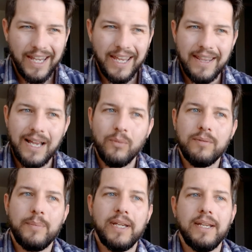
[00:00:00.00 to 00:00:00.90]
And that
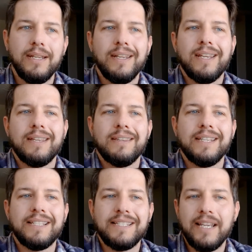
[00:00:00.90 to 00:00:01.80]
would be
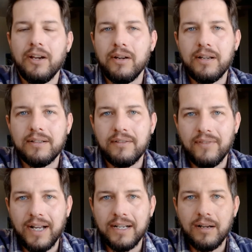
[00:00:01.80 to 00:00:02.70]
the Sierra
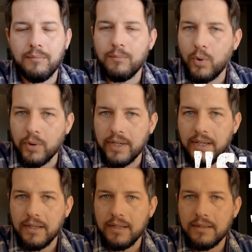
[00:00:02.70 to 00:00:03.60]
Nevada
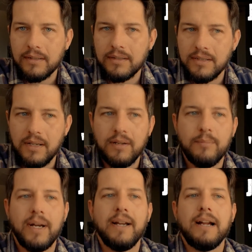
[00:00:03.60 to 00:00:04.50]
Morning, done
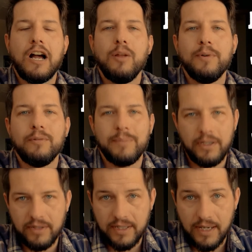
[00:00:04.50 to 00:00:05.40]
by Albert
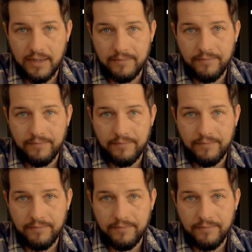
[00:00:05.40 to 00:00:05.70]
Bierstadt.